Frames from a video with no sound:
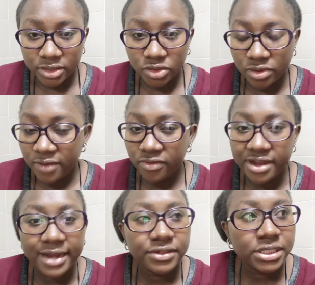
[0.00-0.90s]
So if you
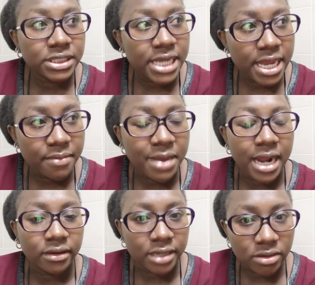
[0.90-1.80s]
have shame
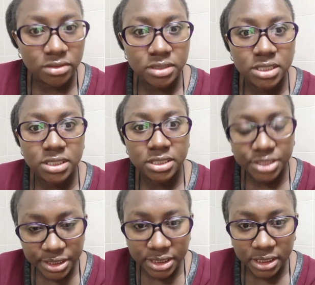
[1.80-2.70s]
around
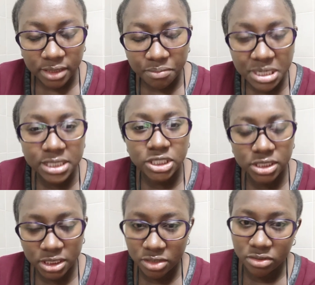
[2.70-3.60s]
cheating, being
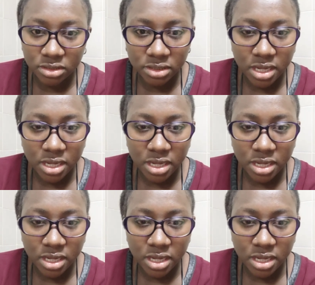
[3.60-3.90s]
cheated on,